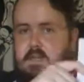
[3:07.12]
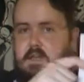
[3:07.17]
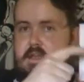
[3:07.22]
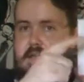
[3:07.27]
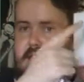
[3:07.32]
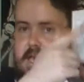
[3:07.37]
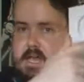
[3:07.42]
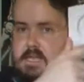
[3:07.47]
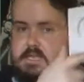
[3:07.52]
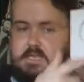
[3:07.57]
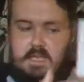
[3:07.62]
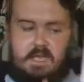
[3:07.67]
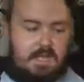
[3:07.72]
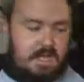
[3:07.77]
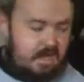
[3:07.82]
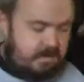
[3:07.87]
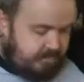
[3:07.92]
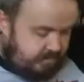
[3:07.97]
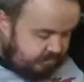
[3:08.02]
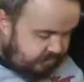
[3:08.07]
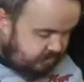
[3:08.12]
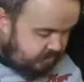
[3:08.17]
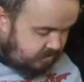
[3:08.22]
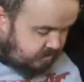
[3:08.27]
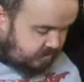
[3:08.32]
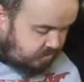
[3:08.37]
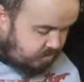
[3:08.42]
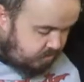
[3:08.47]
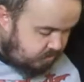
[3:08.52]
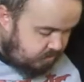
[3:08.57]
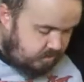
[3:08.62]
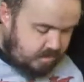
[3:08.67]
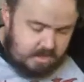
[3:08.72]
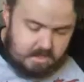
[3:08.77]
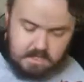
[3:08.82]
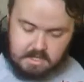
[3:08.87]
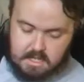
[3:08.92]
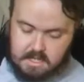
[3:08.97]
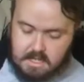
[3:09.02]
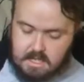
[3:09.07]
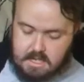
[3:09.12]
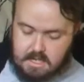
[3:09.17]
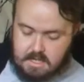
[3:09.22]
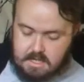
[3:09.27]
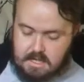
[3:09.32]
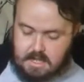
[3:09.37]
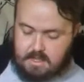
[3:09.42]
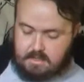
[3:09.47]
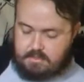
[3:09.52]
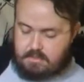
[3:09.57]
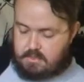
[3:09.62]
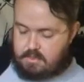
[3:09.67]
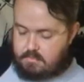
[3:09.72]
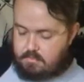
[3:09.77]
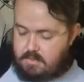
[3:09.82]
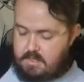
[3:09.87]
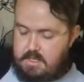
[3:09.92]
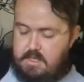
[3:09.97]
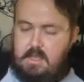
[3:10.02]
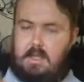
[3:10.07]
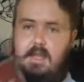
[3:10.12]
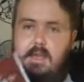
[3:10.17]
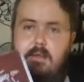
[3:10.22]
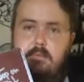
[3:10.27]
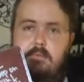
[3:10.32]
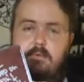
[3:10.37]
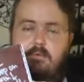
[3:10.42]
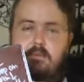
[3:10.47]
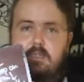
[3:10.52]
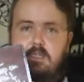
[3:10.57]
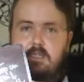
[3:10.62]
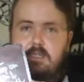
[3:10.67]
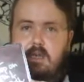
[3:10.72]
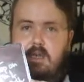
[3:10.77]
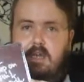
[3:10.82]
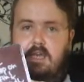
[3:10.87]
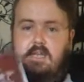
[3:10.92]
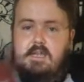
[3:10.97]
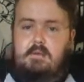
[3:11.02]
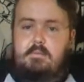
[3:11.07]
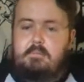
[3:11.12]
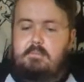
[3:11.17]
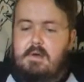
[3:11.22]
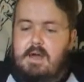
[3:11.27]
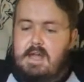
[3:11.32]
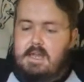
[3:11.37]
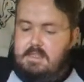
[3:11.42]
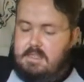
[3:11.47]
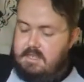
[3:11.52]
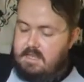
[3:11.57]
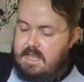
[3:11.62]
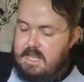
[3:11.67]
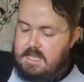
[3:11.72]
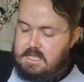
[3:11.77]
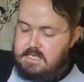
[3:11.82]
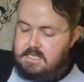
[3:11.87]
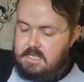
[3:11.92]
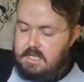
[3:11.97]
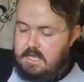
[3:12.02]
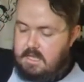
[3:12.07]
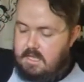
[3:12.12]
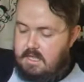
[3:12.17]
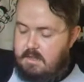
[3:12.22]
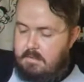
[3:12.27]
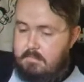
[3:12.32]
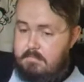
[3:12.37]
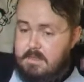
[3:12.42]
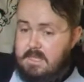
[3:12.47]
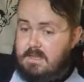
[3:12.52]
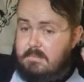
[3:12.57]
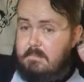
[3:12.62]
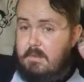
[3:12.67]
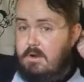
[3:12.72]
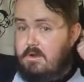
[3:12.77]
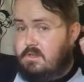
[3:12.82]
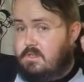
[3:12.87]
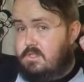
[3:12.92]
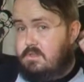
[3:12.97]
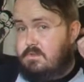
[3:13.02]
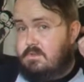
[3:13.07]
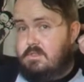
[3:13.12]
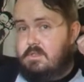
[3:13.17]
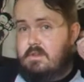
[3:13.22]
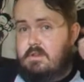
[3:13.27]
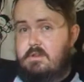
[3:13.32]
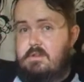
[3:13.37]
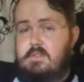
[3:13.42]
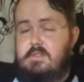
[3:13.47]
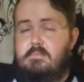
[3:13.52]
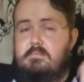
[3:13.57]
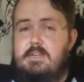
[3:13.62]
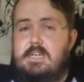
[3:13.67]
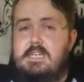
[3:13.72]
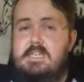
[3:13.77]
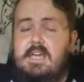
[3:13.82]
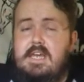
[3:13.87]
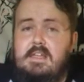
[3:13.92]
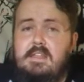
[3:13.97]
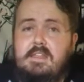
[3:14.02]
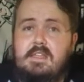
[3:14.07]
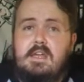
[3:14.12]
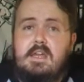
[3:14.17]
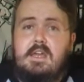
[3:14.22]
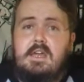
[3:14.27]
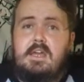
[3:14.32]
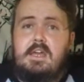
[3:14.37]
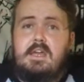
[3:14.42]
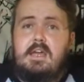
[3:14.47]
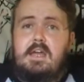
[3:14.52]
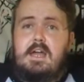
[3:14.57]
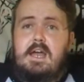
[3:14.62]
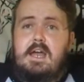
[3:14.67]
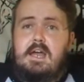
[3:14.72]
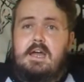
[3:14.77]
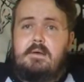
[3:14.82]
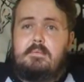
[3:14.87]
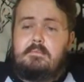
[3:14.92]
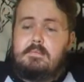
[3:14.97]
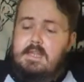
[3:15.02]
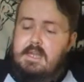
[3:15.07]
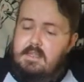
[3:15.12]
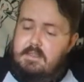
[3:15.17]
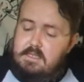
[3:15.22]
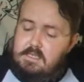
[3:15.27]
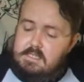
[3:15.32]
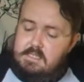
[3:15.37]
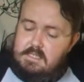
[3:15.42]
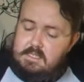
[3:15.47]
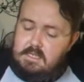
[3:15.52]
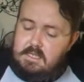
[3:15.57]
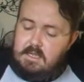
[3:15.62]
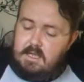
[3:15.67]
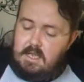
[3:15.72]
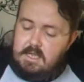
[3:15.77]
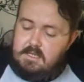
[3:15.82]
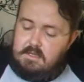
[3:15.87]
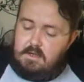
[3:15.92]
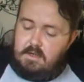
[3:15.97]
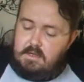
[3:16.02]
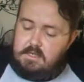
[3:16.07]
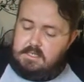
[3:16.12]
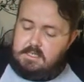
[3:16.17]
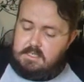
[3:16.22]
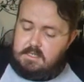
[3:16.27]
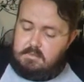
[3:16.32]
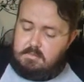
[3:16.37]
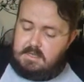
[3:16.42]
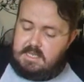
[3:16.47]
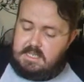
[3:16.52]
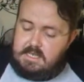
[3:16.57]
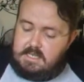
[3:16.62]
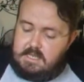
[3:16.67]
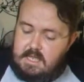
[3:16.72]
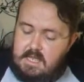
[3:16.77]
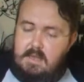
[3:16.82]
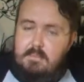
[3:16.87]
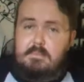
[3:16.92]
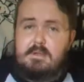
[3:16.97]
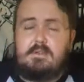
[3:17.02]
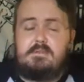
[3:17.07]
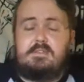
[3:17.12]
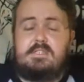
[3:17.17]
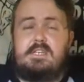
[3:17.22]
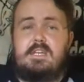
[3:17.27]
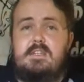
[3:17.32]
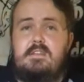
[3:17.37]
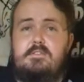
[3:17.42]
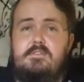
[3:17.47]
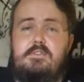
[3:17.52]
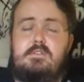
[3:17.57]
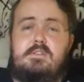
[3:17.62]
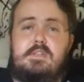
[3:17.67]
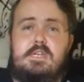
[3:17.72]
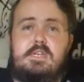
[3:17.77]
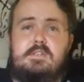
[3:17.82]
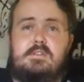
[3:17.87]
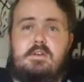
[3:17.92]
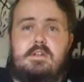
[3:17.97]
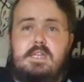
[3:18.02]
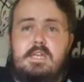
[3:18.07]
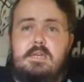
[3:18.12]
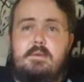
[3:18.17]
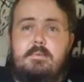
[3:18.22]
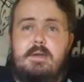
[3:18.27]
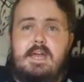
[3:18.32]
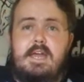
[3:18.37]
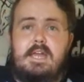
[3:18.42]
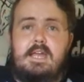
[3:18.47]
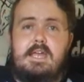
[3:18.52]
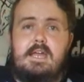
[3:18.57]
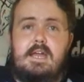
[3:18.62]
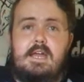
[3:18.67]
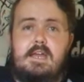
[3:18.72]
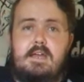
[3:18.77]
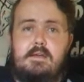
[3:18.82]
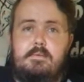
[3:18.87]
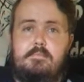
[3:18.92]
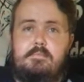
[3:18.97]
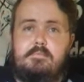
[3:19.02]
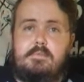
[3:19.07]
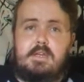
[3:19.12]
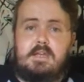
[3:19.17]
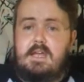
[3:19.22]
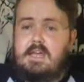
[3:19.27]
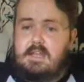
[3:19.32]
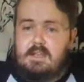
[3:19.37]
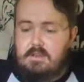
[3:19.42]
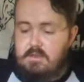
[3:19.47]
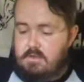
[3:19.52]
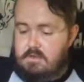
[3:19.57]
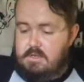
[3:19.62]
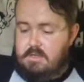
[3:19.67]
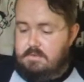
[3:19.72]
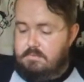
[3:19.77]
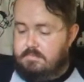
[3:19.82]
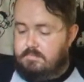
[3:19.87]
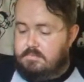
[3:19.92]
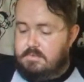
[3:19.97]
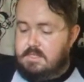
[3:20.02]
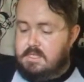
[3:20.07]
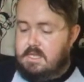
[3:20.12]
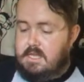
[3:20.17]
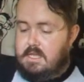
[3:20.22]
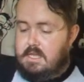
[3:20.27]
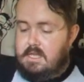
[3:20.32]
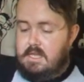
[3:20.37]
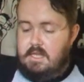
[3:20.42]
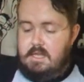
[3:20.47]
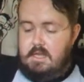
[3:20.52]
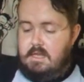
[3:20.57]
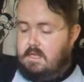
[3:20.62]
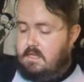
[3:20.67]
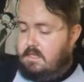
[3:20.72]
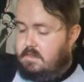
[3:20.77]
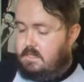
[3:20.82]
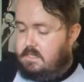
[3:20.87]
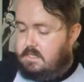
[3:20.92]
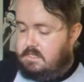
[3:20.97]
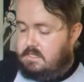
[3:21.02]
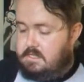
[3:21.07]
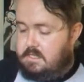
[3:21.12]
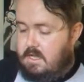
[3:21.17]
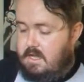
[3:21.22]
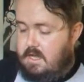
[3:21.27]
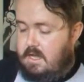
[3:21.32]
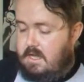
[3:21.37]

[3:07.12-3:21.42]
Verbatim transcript: your heart cut out of it. Very cool. Now, this one was signed by the late Mick Morris, also known as Mick Deth. Now, this I got when Mick was selling a few things on eBay. I had a look, and this